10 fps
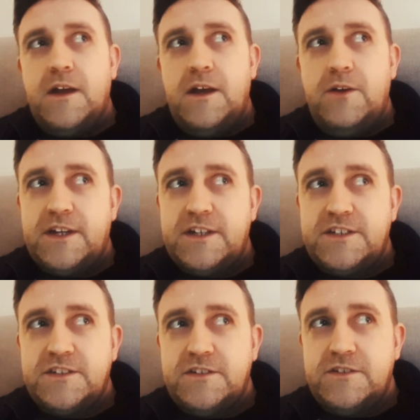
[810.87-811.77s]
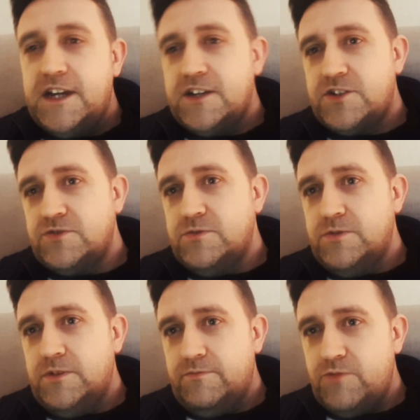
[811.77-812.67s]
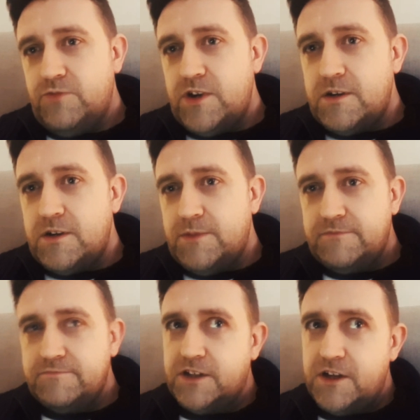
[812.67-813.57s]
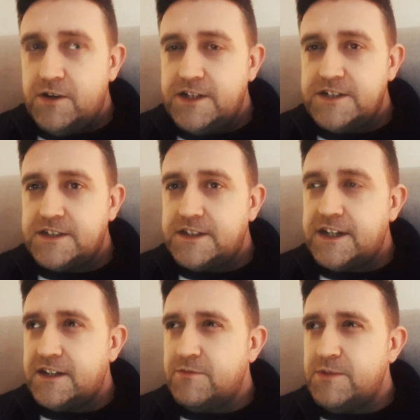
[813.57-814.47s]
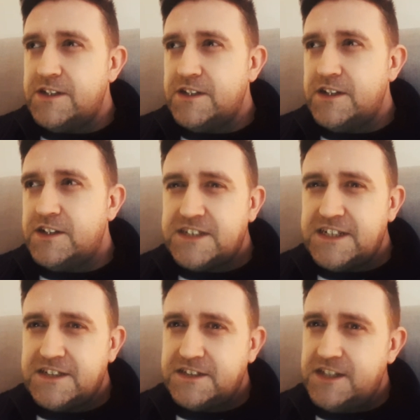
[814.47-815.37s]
Oh, okay. So the astral realm and going into that, I mean, it takes